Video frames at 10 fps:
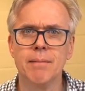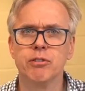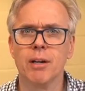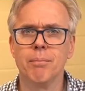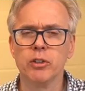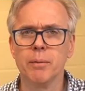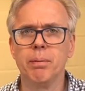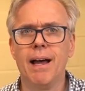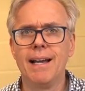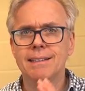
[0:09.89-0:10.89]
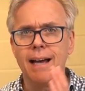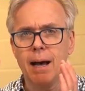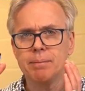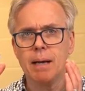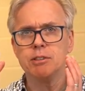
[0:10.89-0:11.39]
I'm just going to multiply
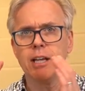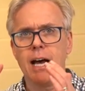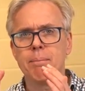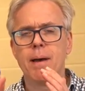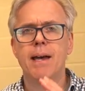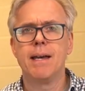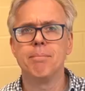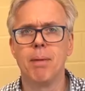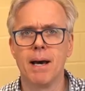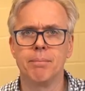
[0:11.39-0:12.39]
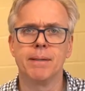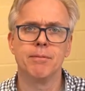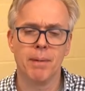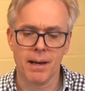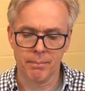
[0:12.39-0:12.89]
top times top and bottom
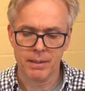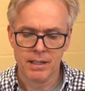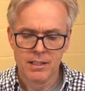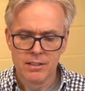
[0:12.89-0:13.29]
times bottom.